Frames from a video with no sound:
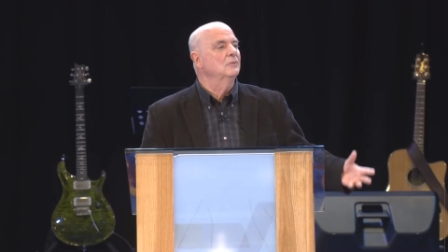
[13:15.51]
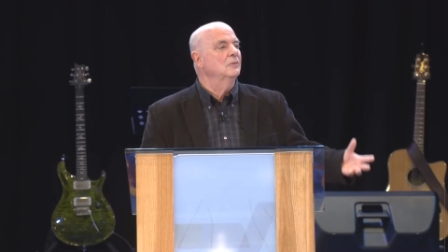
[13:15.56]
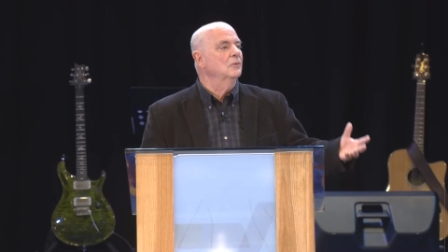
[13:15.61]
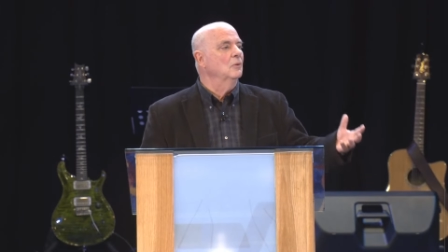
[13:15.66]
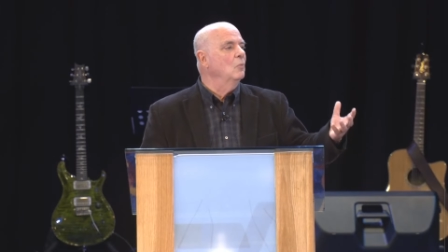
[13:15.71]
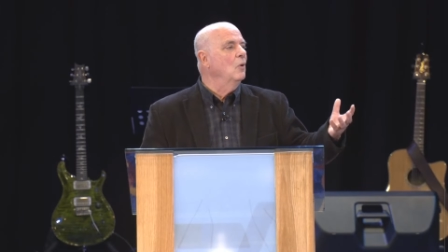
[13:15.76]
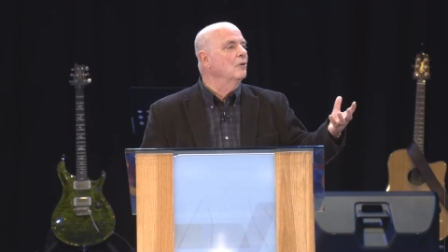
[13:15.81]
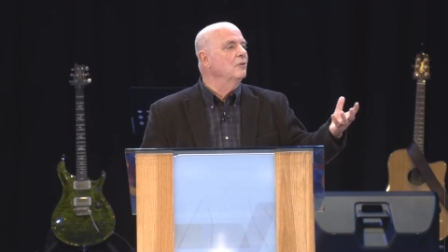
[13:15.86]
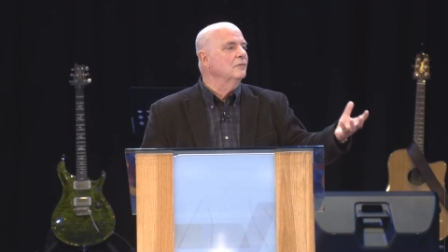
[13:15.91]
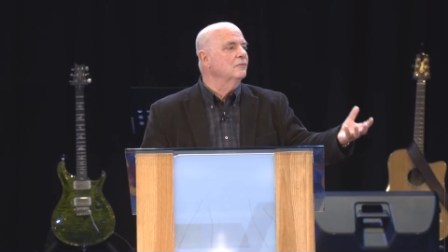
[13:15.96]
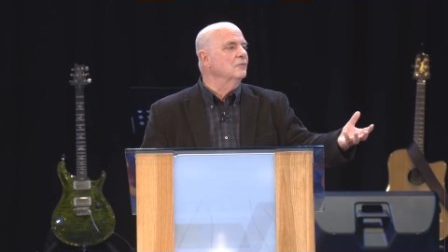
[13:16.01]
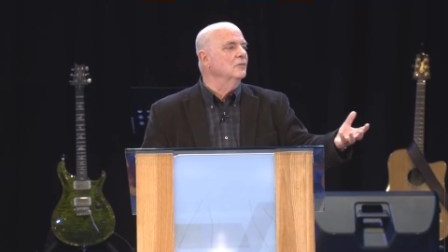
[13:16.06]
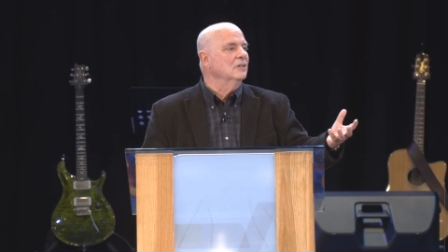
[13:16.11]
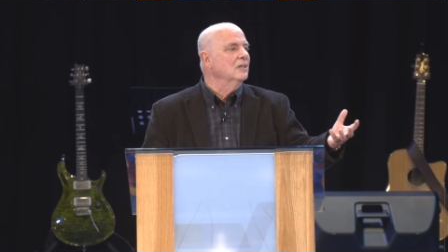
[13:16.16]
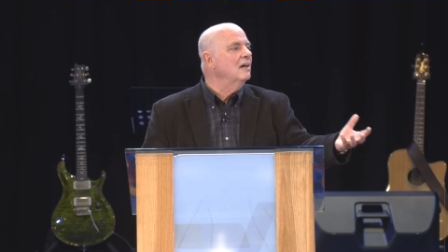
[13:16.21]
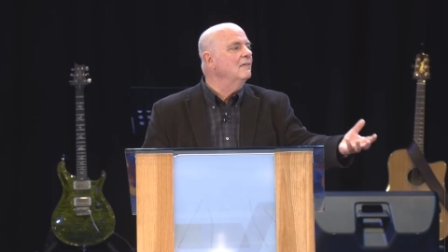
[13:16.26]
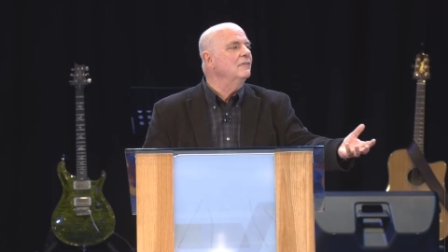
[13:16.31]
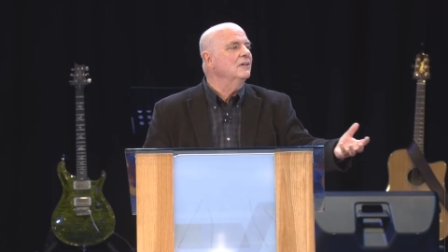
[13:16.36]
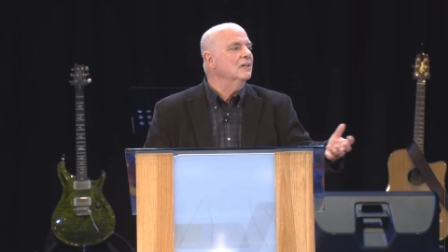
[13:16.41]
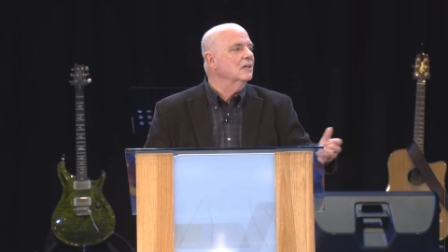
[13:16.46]
the wonderful,
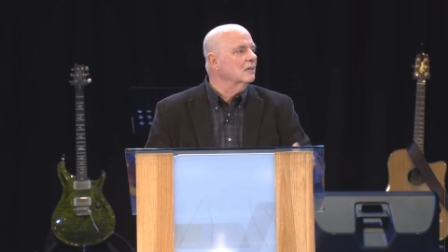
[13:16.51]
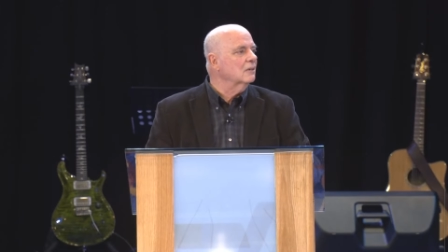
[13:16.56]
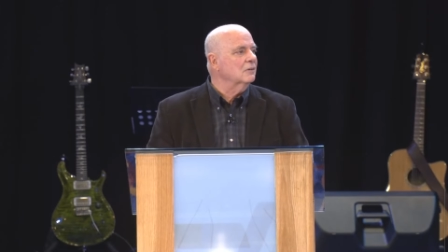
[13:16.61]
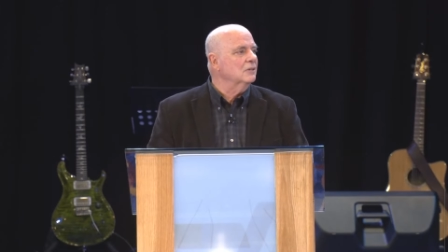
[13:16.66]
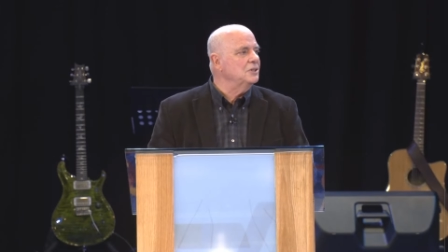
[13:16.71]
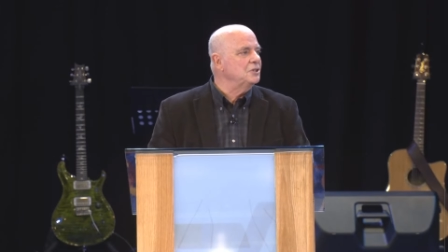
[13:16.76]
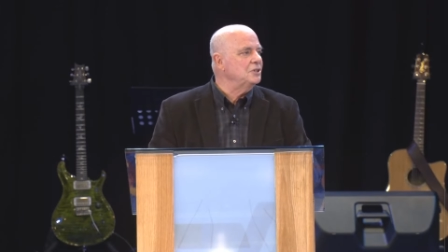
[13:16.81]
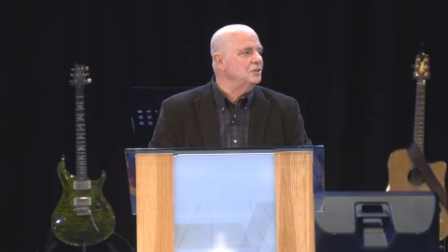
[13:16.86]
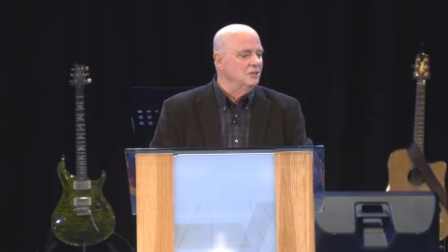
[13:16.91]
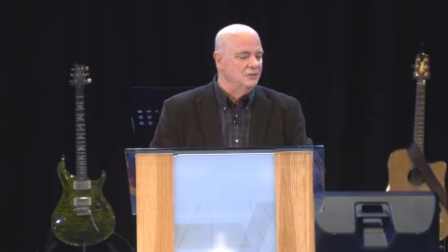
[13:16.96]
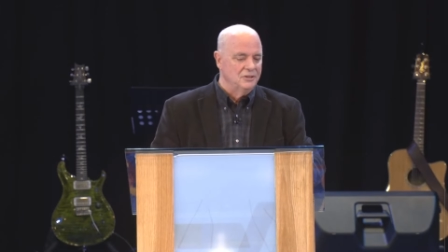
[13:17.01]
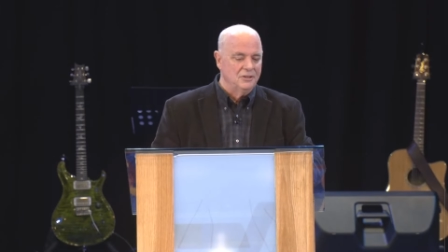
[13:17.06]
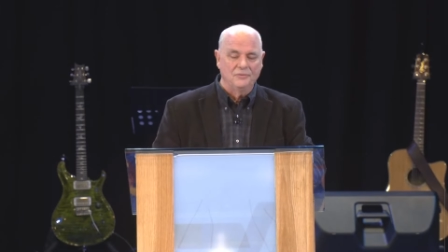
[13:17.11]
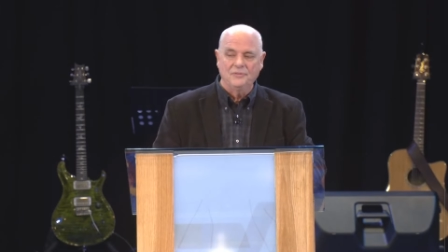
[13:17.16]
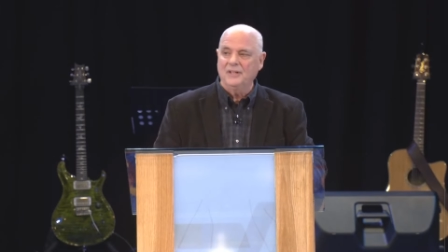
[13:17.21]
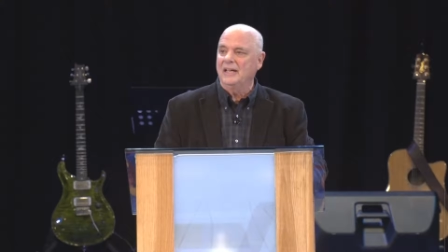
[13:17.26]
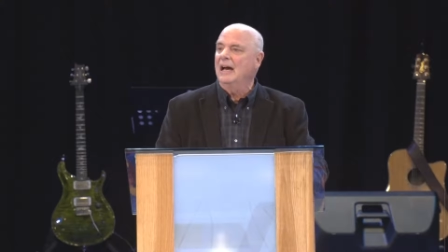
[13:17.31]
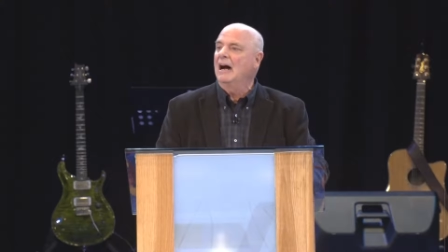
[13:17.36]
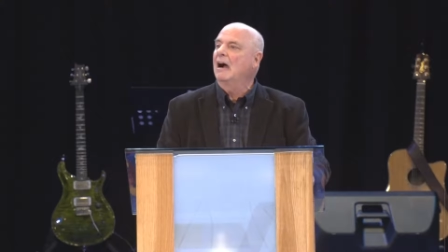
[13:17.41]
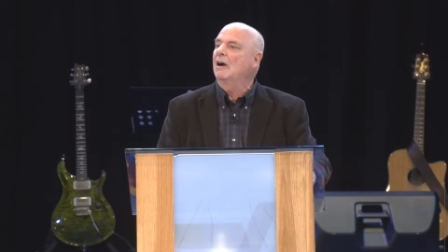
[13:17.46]
loving Christians that
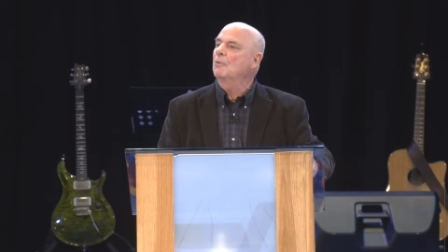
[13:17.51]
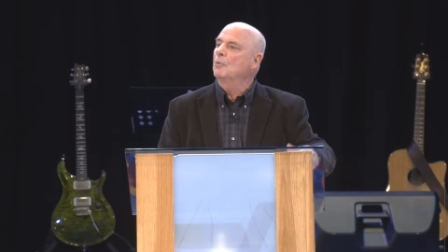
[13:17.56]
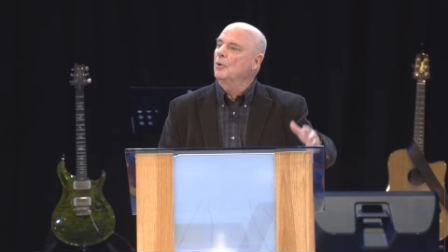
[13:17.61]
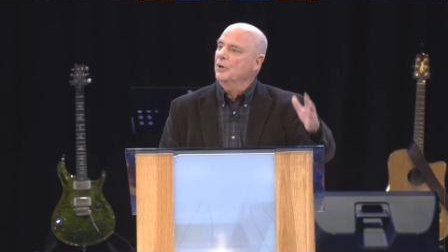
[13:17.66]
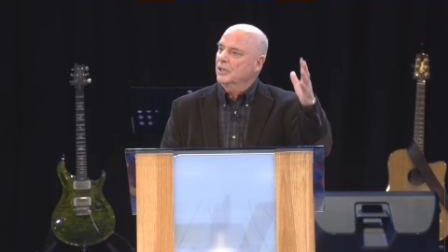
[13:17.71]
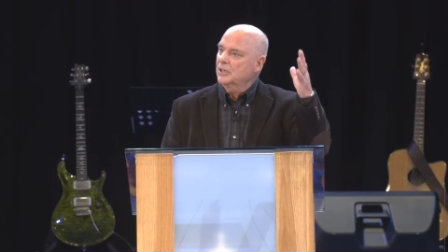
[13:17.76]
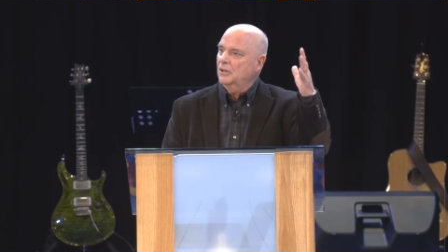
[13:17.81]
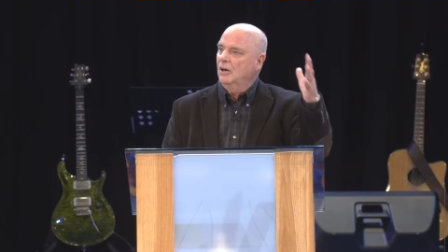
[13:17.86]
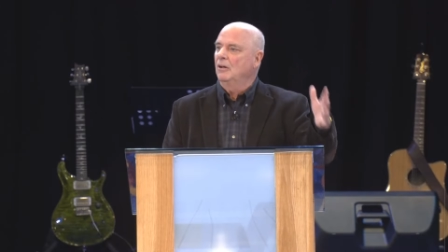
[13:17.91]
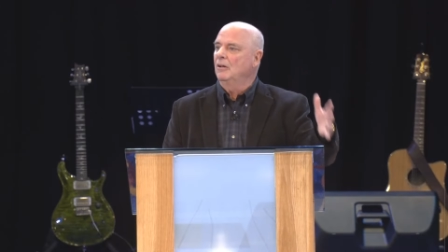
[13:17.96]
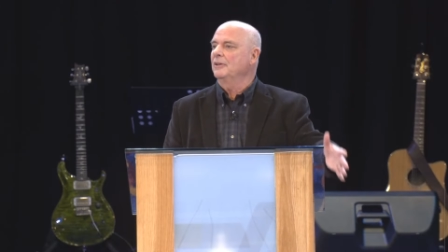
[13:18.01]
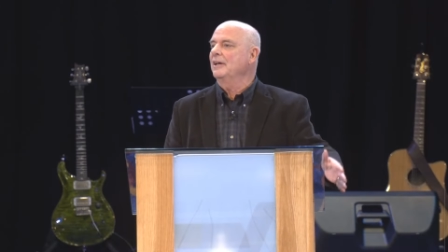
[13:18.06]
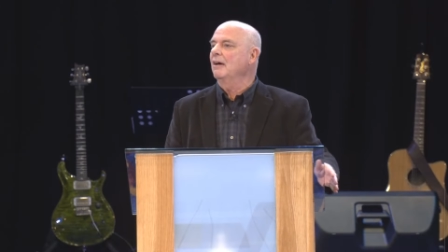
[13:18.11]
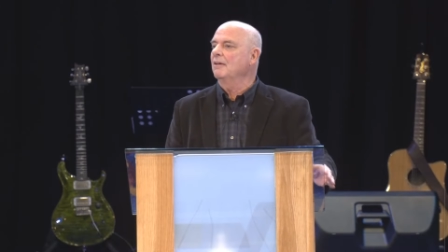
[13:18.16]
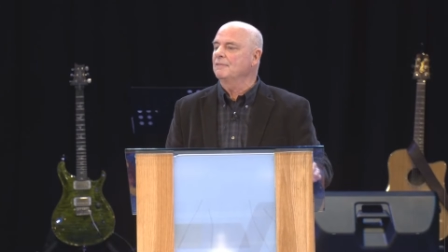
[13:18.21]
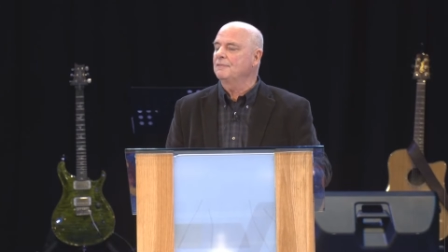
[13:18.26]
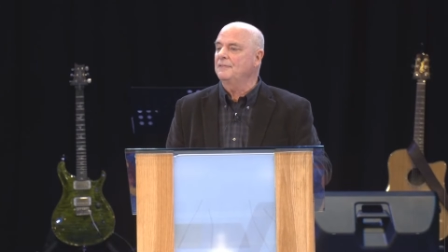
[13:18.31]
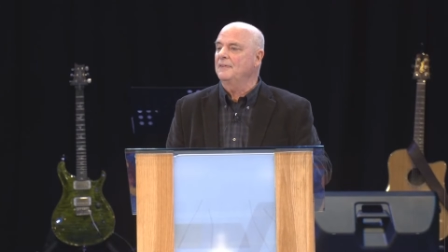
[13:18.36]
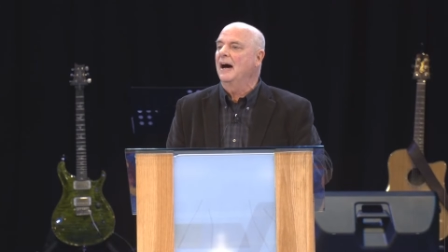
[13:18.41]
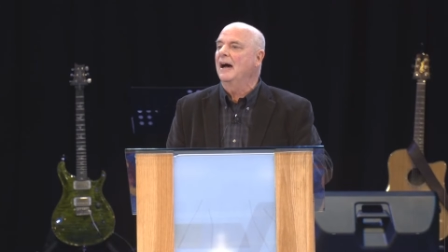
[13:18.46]
they are, want to call
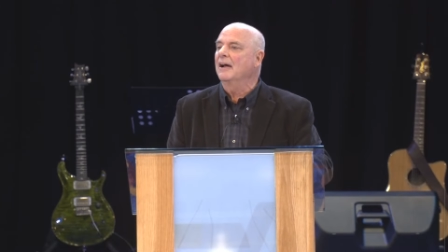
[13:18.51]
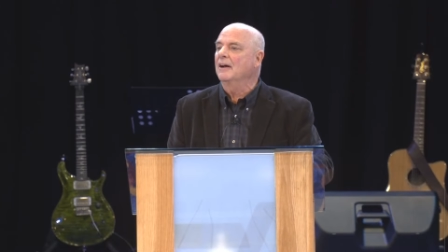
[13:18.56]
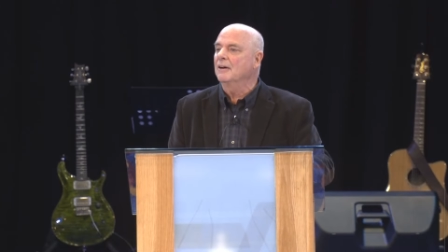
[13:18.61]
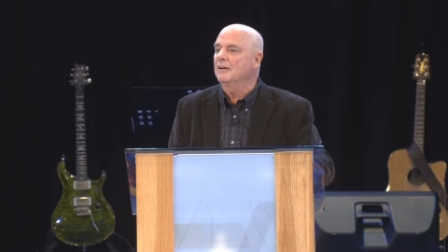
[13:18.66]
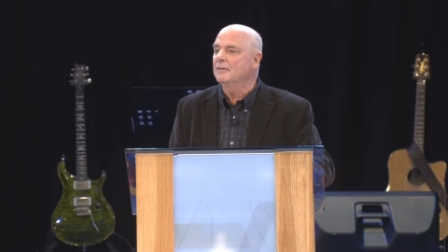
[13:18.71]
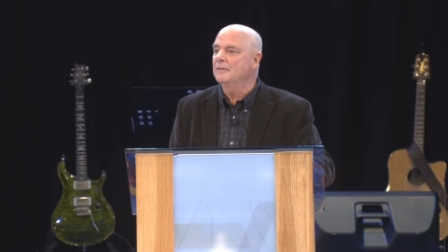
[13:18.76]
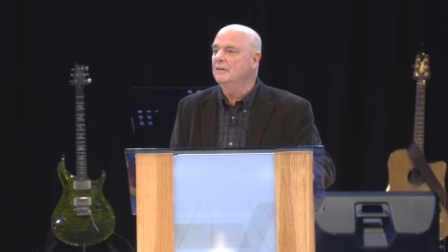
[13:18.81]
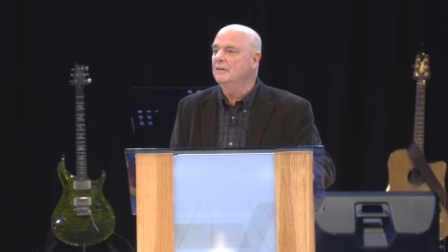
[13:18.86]
down fire